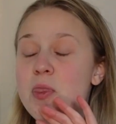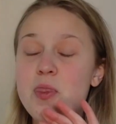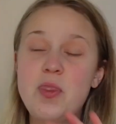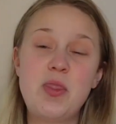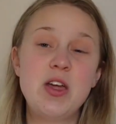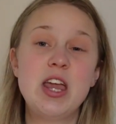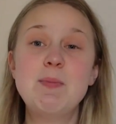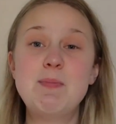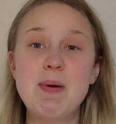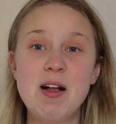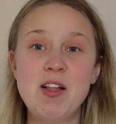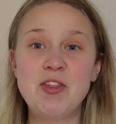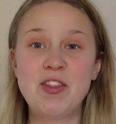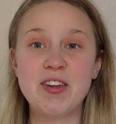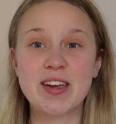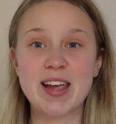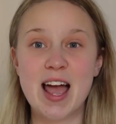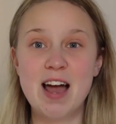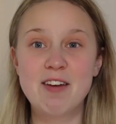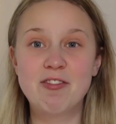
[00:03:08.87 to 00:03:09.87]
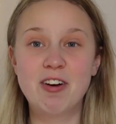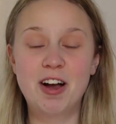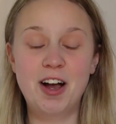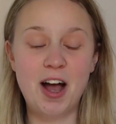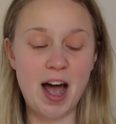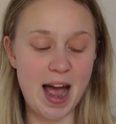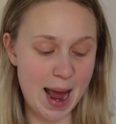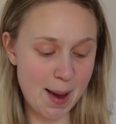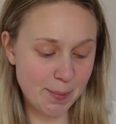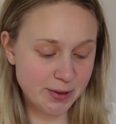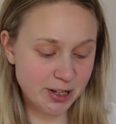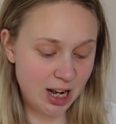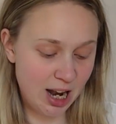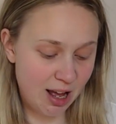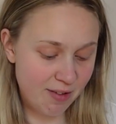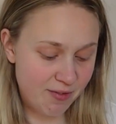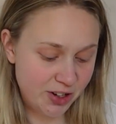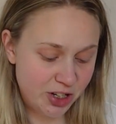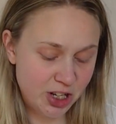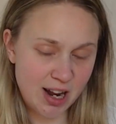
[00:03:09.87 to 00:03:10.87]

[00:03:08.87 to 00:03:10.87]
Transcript: The best thing ever. I absolutely love this.